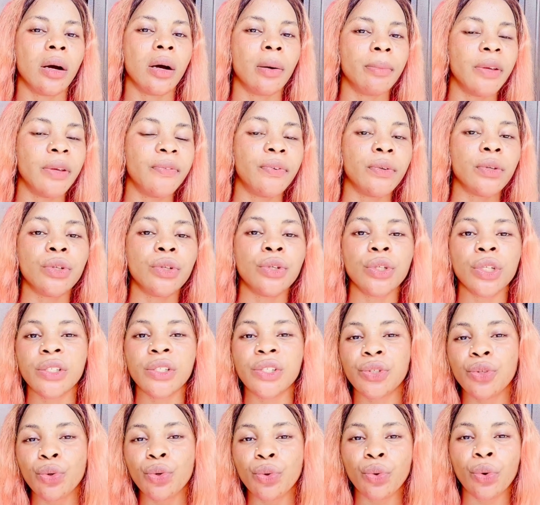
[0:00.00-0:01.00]
if it
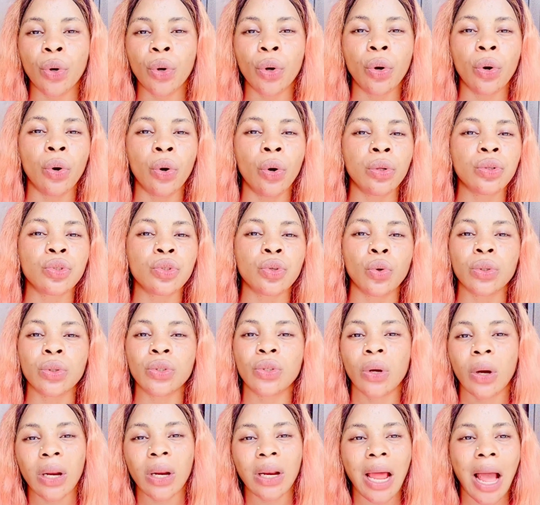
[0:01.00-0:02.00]
is euro to
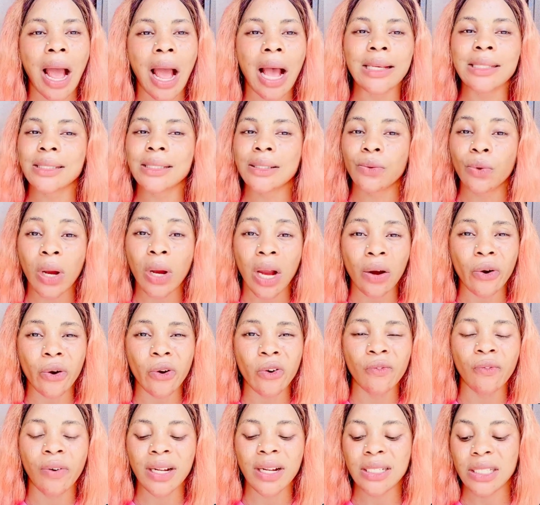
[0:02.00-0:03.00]
dollars, you can
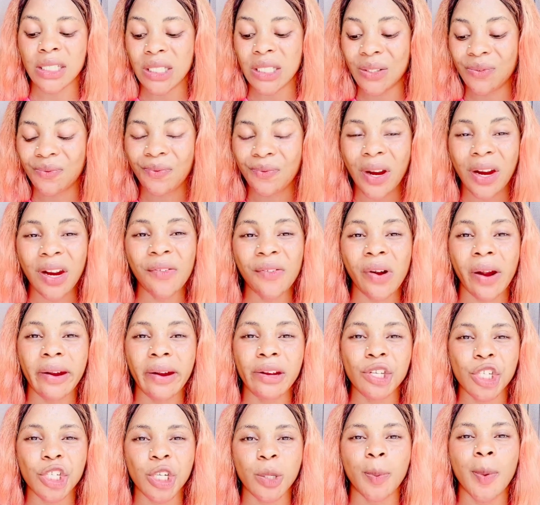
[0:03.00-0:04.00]
convert it. It's very,
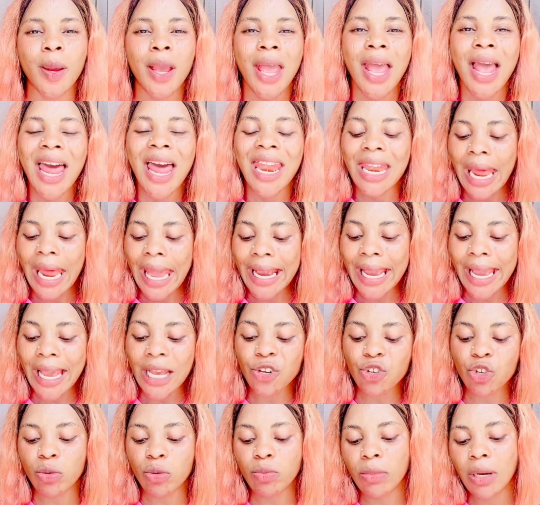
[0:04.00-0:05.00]
very cheap, like
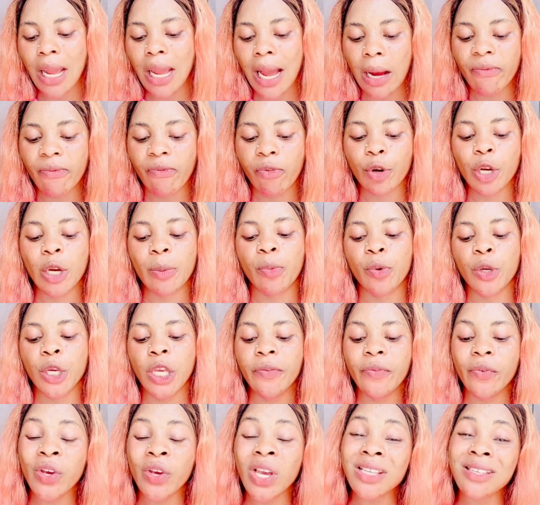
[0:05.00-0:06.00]
extremely affordable.
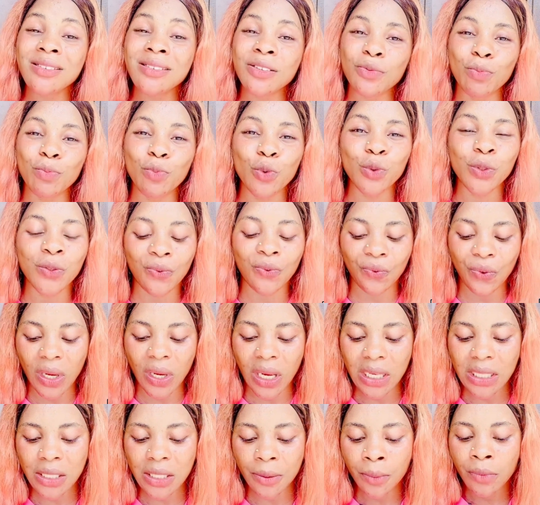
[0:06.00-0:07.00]
Give you a smooth
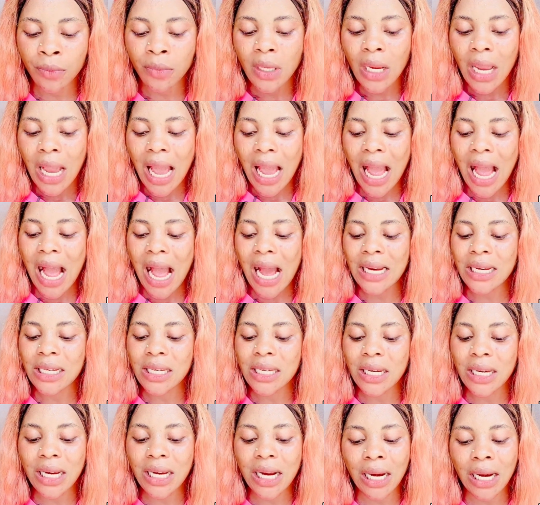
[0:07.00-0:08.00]
face
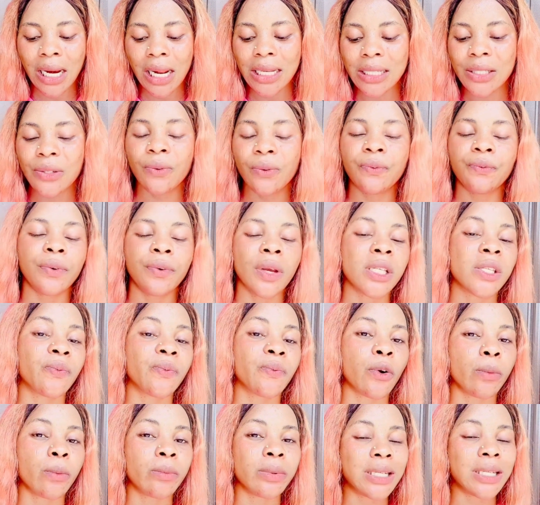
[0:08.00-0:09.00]
and it clears the face
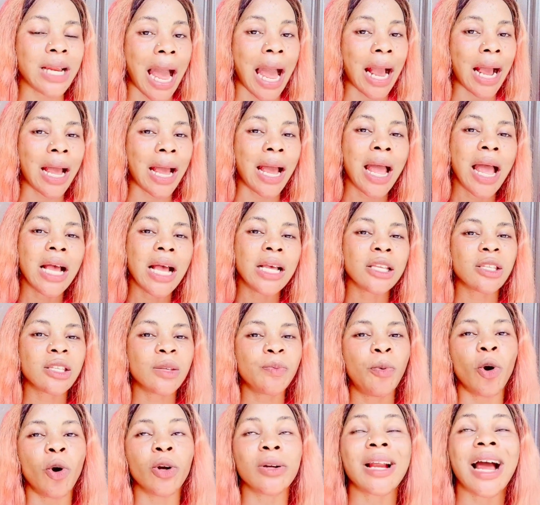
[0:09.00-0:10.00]
from dark
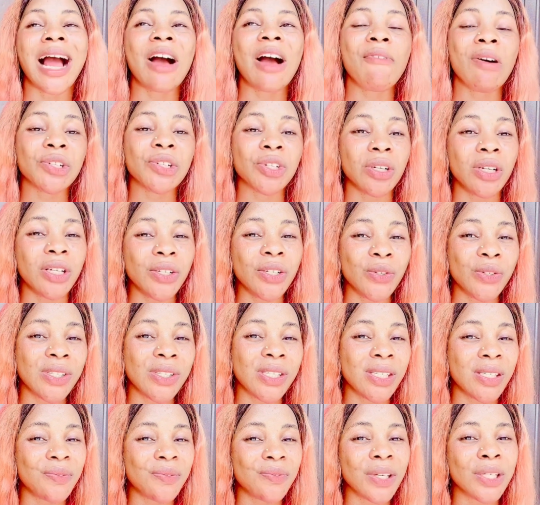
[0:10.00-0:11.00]
spot. I've actually used
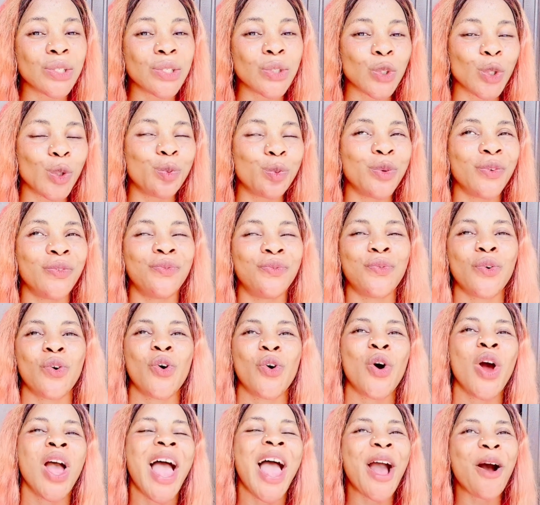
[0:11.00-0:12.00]
this face soap
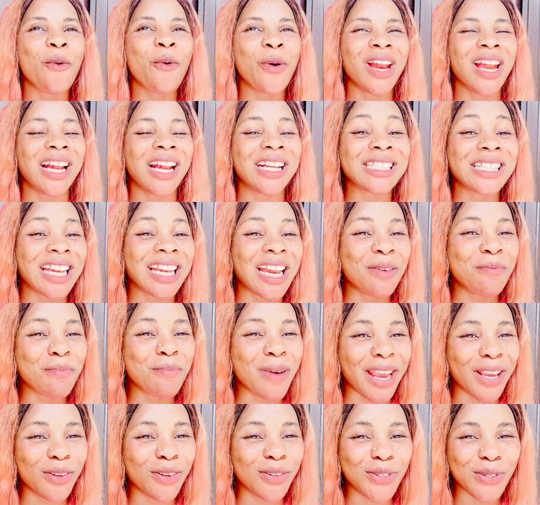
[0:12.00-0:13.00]
before. When I started
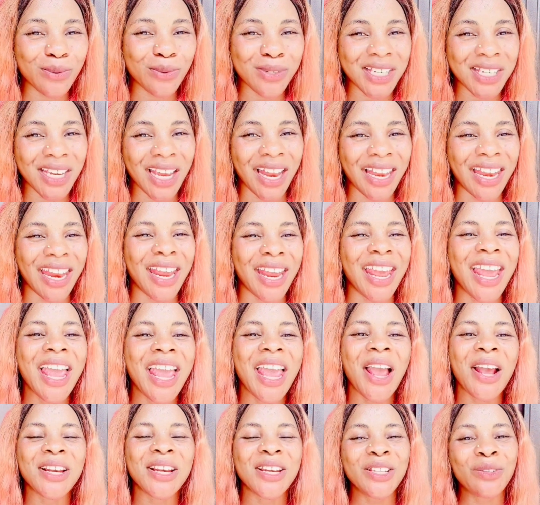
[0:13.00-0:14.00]
my YouTube channel,
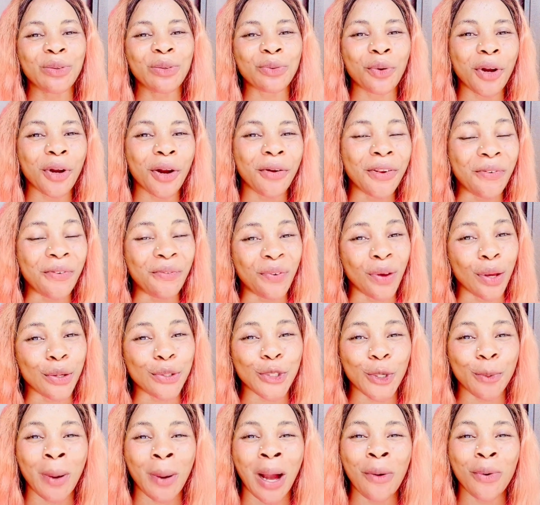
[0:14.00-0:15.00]
this was one of the
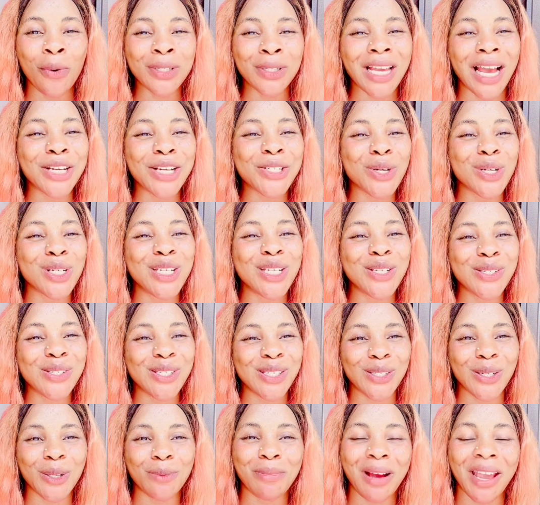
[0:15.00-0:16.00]
face soap I was actually
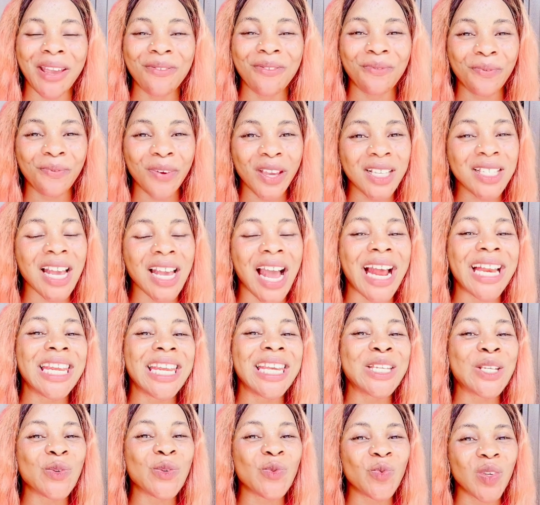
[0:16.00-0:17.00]
using on my face, and
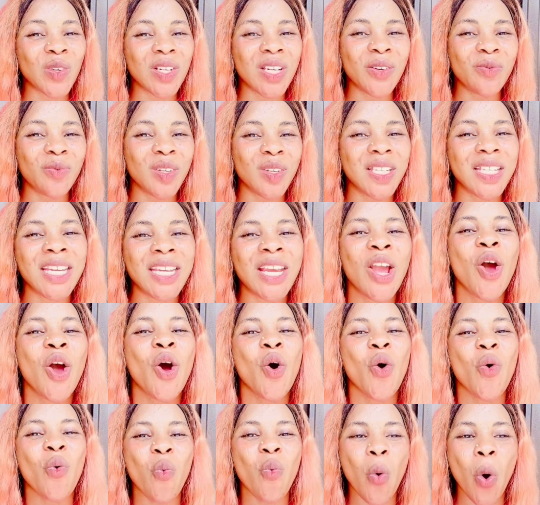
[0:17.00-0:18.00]
it really, really
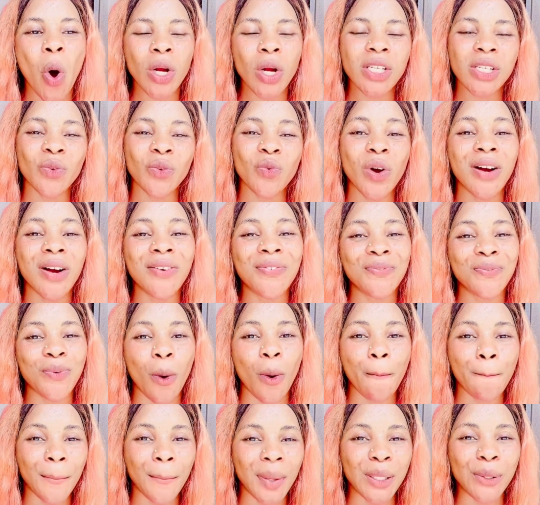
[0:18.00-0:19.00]
worked well
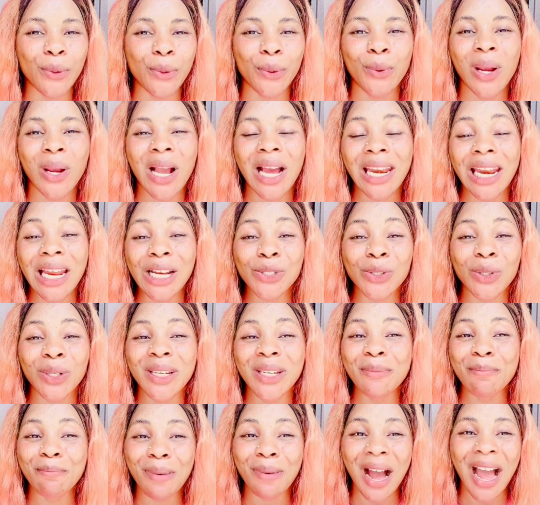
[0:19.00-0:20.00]
for me. So you can can
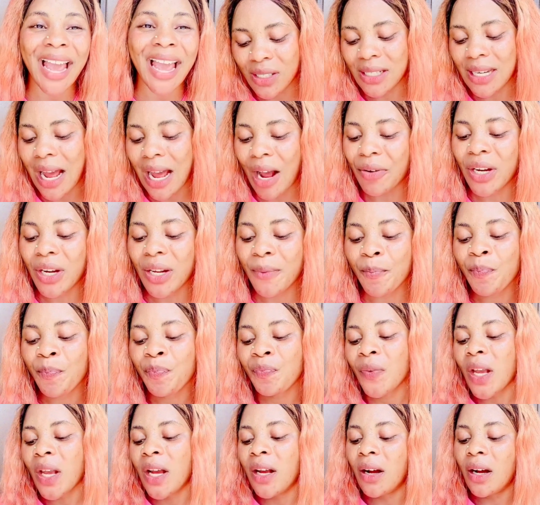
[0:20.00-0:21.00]
actually buy. Now the
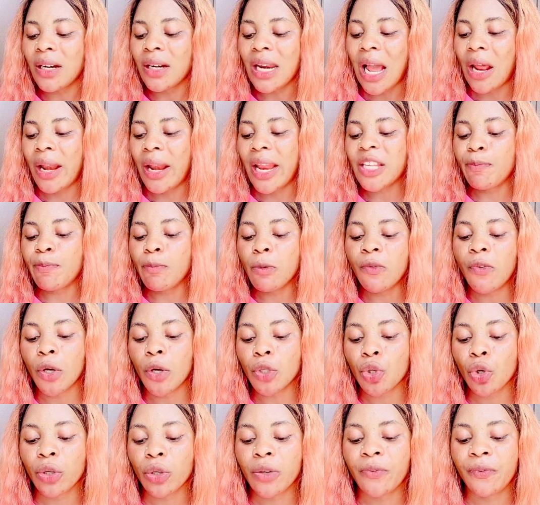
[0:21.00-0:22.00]
now let's move
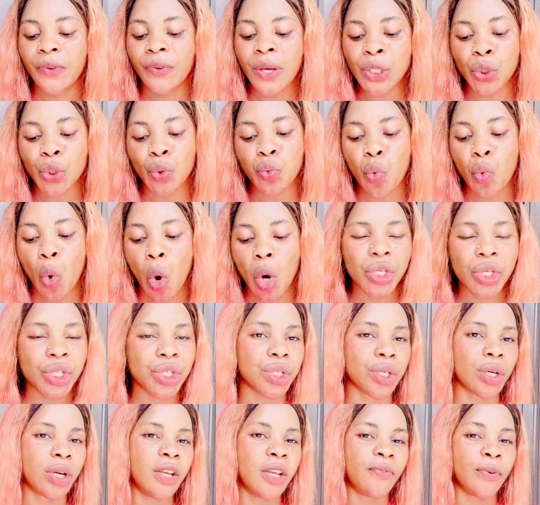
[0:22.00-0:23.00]
on to the face
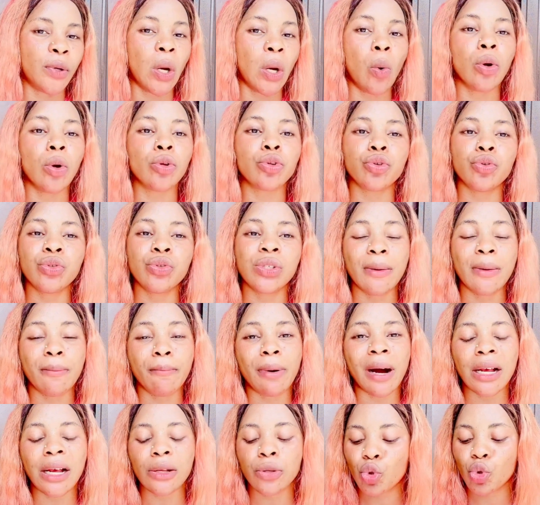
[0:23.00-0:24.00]
wash. If you don't want to use a
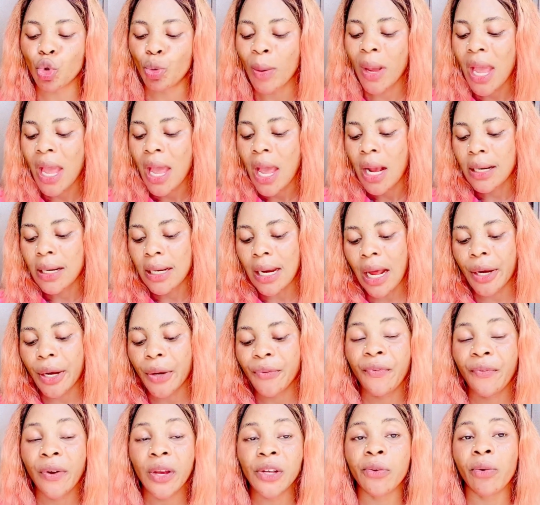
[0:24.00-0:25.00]
bar soap, now the
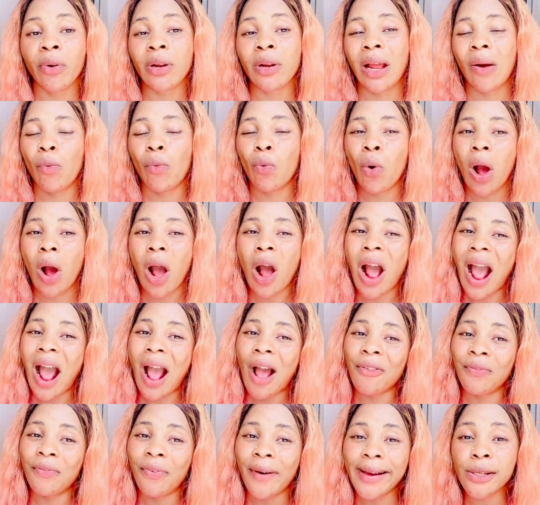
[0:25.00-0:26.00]
face wash I will
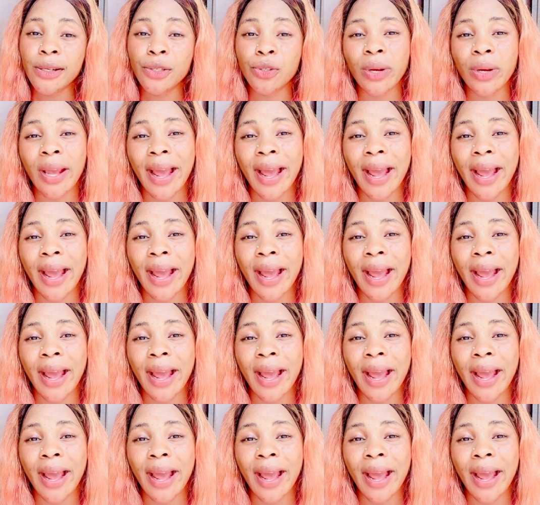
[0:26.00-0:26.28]
advise you